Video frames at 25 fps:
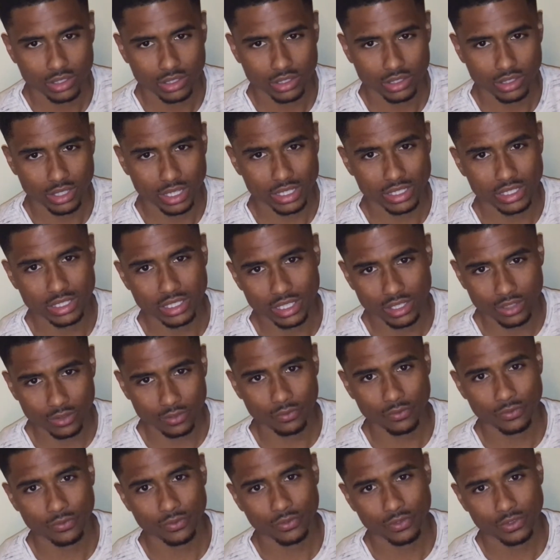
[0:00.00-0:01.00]
they
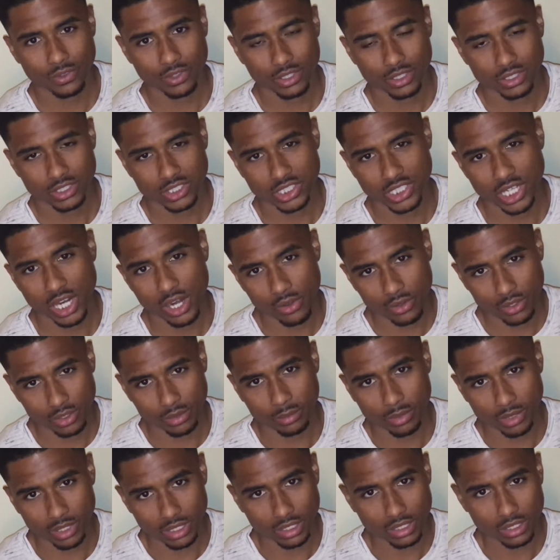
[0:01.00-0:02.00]
give
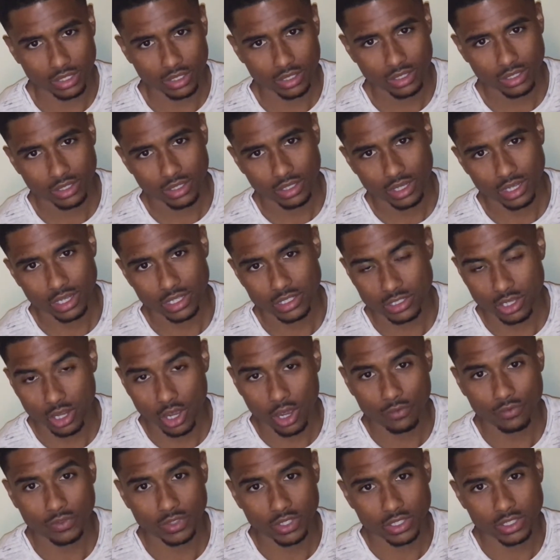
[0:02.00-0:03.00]
charitably as
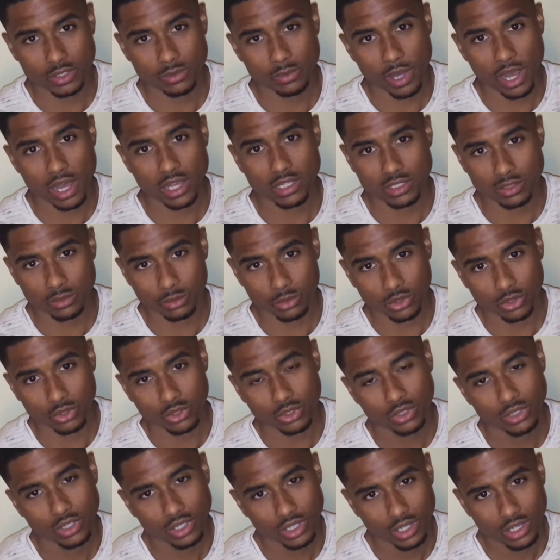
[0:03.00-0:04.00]
often as possible.
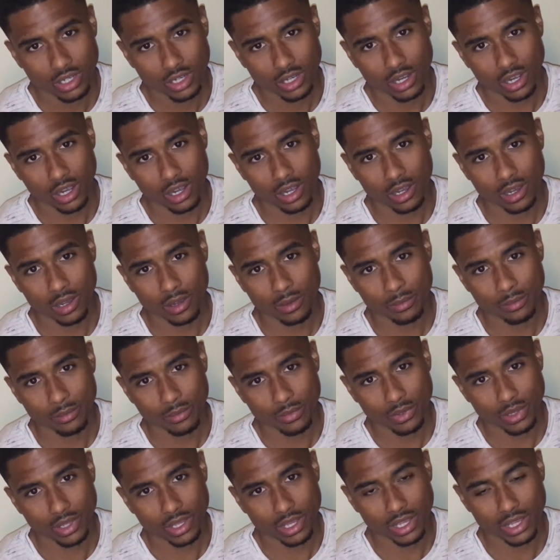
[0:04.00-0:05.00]

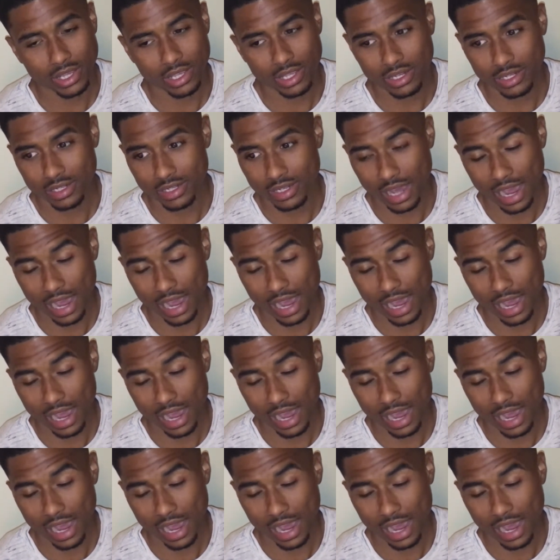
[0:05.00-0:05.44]
And